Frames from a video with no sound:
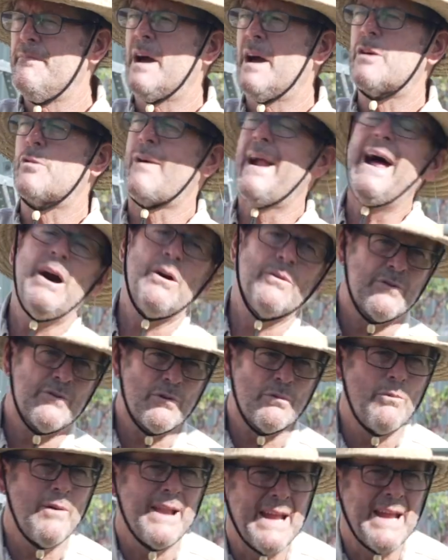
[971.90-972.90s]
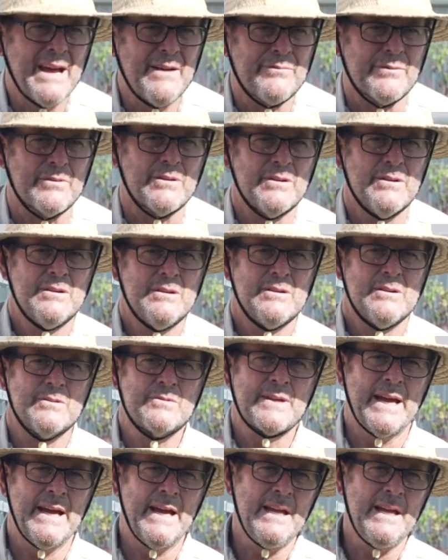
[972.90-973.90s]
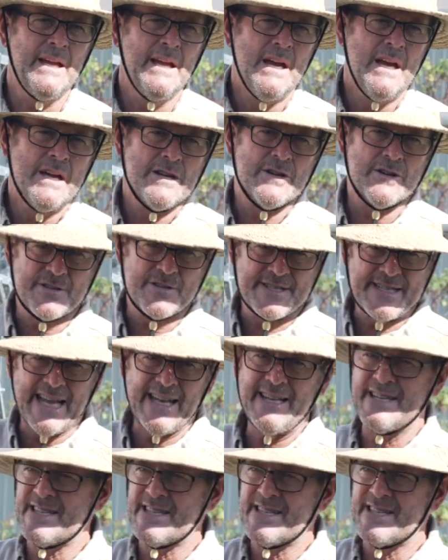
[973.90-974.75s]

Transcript: ground or whatever. Okay, you're setting